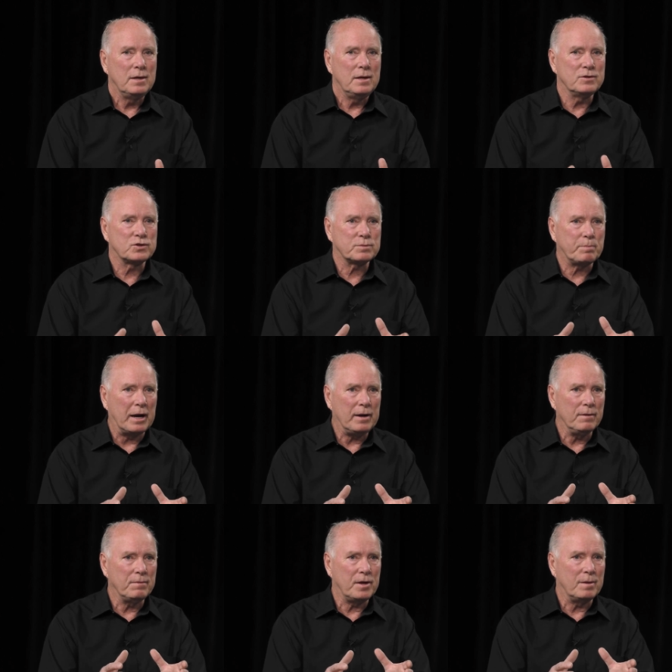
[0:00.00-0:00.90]

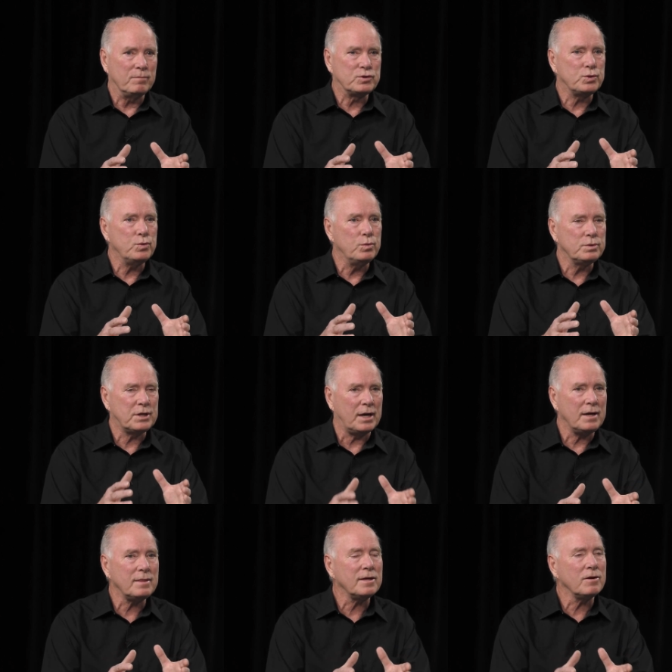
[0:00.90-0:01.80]
Inspire them to
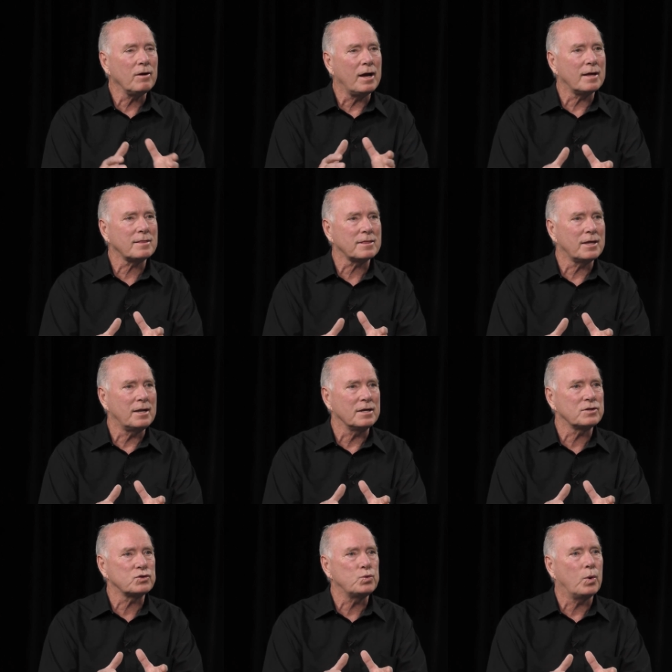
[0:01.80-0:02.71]
take their
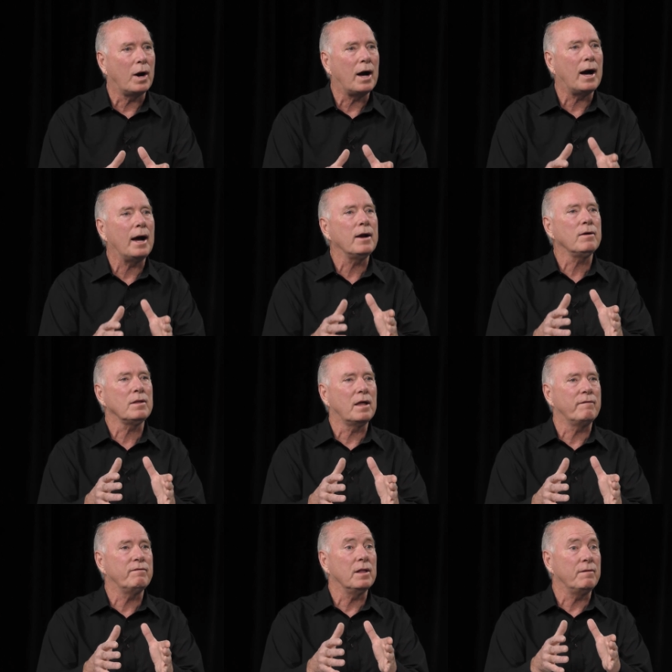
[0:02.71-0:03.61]
athletics to a higher
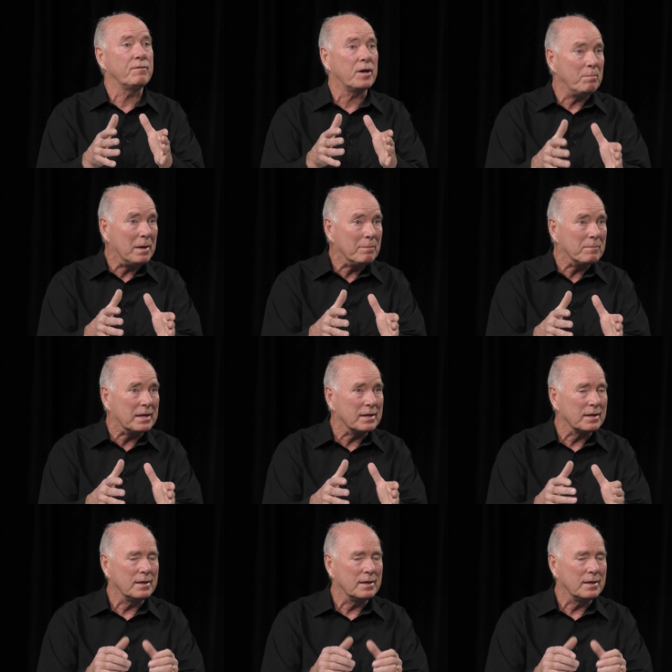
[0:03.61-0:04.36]
level of commitment.